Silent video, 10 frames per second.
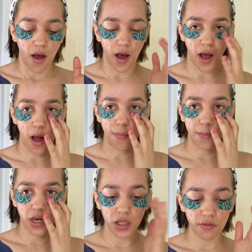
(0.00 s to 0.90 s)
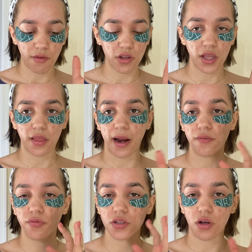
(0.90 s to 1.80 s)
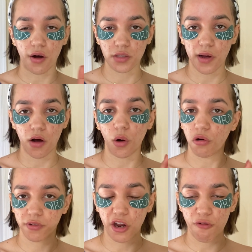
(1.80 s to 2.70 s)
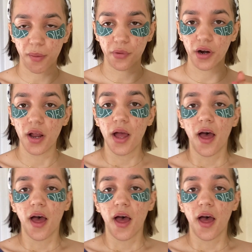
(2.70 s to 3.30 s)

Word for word: Um, I'm gonna leave everything that I've talked about, hopefully I remember.